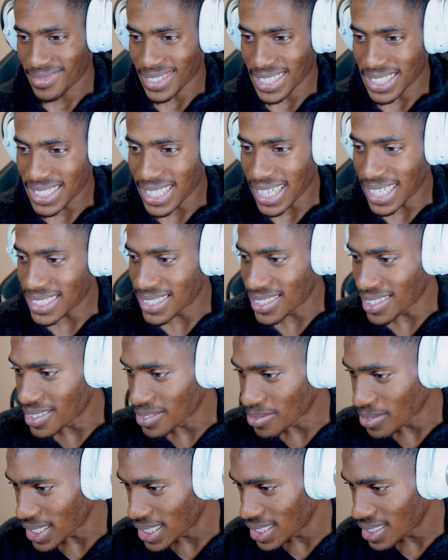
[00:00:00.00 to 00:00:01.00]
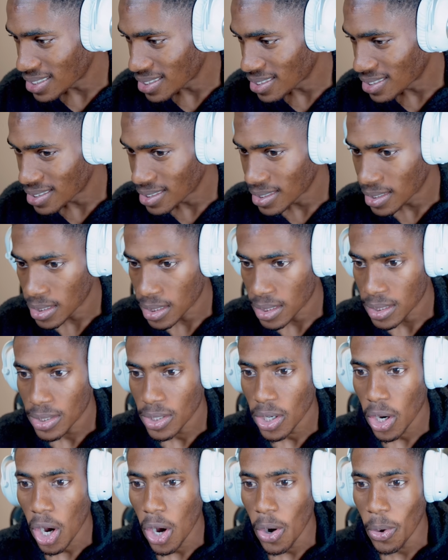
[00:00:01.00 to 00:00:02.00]
It's not done, right?
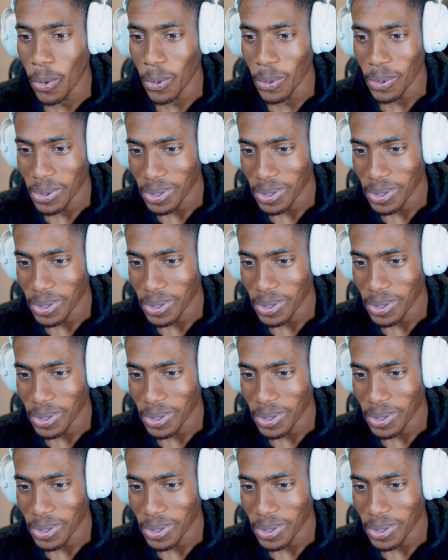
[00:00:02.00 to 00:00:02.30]
No.